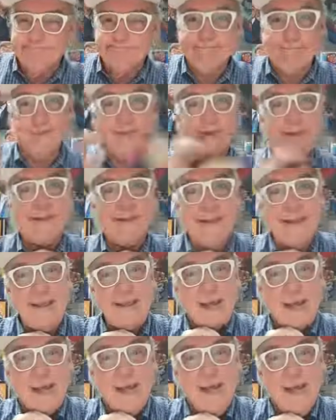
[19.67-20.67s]

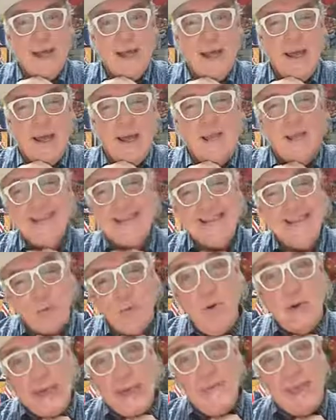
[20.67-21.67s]
Really? Then they say,
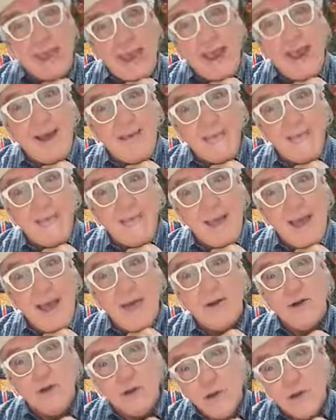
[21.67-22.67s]
we'll give you half of
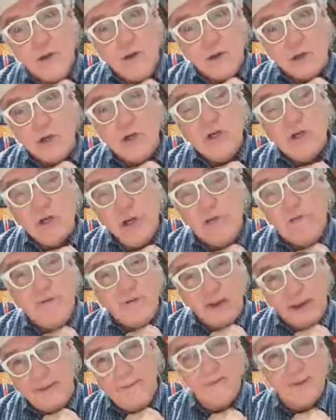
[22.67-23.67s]
that or
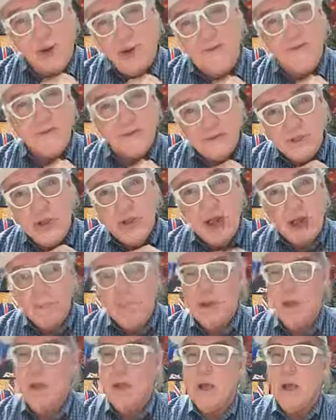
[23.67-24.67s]
2/3 off the
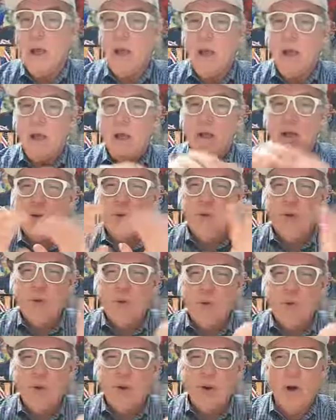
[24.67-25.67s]
top. No,
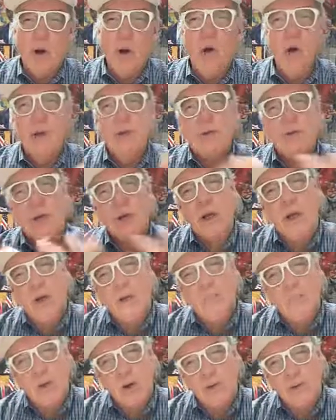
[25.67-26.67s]
you want to argue the
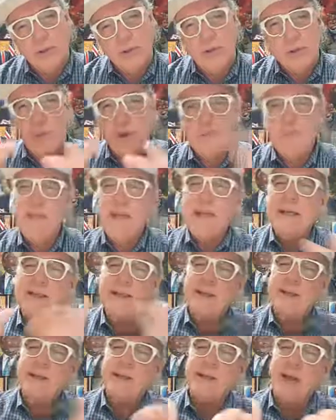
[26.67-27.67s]
components one piece
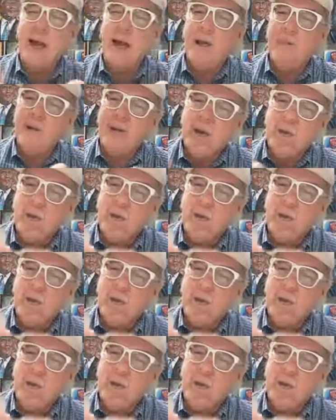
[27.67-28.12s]
at a time. You don't